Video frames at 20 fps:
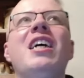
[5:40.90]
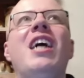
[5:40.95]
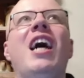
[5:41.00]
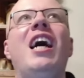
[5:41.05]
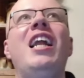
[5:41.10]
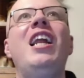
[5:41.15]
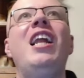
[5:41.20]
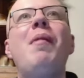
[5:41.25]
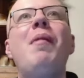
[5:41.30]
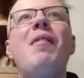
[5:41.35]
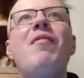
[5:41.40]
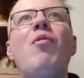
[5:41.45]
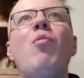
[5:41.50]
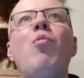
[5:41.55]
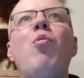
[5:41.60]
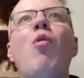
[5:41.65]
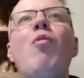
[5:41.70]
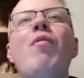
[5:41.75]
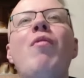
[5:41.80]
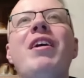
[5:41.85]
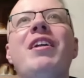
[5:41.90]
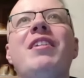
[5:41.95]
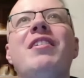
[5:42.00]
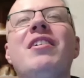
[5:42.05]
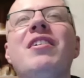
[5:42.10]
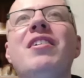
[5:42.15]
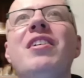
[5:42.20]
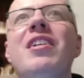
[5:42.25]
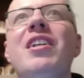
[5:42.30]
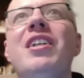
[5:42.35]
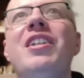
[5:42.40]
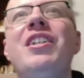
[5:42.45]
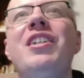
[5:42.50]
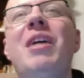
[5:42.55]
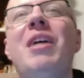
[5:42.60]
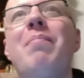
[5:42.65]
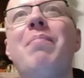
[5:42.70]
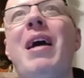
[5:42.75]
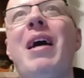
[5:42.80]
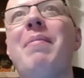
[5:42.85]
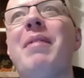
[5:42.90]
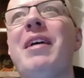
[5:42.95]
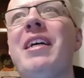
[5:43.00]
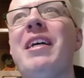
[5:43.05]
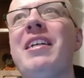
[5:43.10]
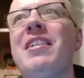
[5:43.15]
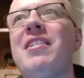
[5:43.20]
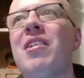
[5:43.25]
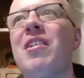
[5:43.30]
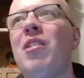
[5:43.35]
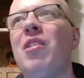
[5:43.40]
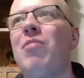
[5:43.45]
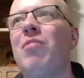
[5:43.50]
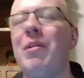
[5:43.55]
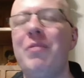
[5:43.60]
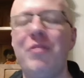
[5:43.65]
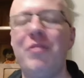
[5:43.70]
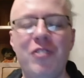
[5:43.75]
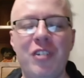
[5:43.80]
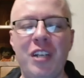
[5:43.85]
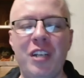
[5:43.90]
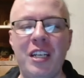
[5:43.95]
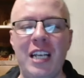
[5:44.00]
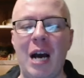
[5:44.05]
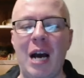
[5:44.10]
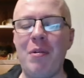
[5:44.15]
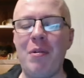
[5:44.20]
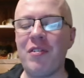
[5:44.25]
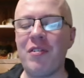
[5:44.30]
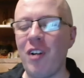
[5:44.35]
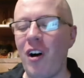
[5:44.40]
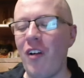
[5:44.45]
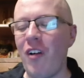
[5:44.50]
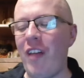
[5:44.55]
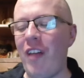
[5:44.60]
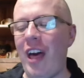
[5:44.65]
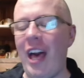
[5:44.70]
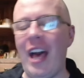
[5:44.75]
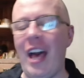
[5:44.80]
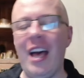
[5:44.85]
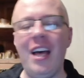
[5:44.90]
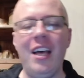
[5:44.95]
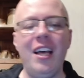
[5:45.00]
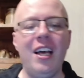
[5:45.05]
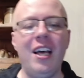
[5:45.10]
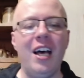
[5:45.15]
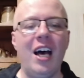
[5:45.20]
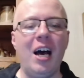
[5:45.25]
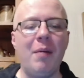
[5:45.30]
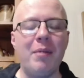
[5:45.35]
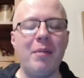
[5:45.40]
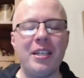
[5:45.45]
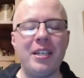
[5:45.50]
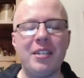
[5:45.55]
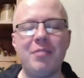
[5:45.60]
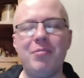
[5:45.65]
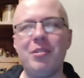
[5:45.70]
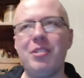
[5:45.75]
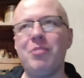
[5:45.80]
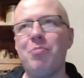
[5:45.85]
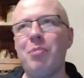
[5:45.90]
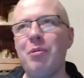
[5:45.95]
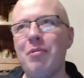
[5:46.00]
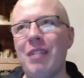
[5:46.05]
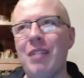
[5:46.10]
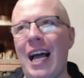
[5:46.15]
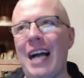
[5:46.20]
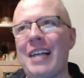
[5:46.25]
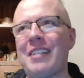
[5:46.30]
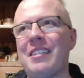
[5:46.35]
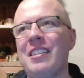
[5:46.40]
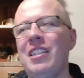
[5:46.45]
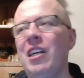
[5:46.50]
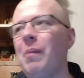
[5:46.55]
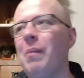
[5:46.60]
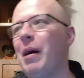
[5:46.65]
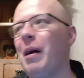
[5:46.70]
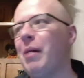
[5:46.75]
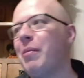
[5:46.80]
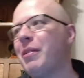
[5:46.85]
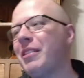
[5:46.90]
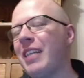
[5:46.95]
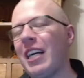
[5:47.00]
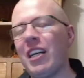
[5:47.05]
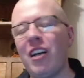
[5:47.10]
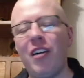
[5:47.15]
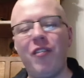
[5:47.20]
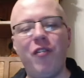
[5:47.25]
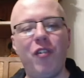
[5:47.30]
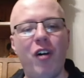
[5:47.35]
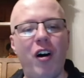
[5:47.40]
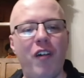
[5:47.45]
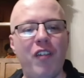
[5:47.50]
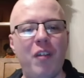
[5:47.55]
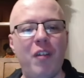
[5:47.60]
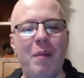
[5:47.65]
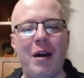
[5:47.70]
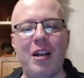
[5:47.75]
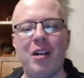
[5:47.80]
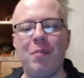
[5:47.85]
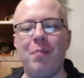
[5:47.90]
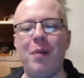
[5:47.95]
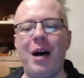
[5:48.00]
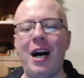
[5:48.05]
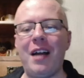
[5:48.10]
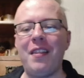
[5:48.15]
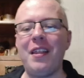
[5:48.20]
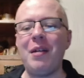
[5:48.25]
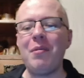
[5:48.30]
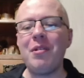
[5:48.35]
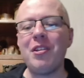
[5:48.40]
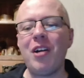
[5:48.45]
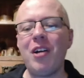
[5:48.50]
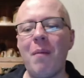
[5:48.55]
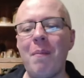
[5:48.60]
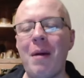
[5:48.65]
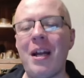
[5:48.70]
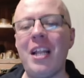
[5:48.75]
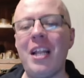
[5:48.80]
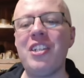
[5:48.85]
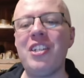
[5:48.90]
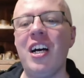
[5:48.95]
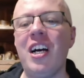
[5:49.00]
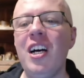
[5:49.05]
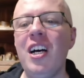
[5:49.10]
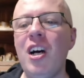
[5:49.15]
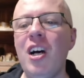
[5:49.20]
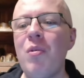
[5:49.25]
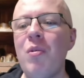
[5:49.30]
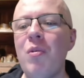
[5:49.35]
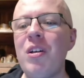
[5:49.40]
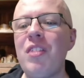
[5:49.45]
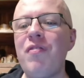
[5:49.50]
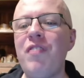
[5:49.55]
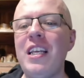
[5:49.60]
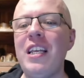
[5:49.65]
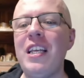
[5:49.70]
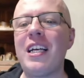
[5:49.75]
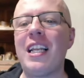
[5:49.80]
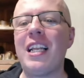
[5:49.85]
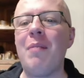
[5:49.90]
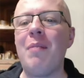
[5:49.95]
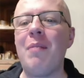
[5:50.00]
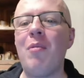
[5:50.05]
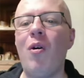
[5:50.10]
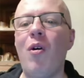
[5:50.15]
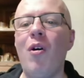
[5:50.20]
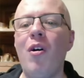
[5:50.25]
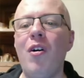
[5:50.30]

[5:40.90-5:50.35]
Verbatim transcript: a little bit of a worry that you know maybe it's well we've done it now we've got there and we, we, we relax a little bit we take our foot off the pedal but i think with our manager with philippe clement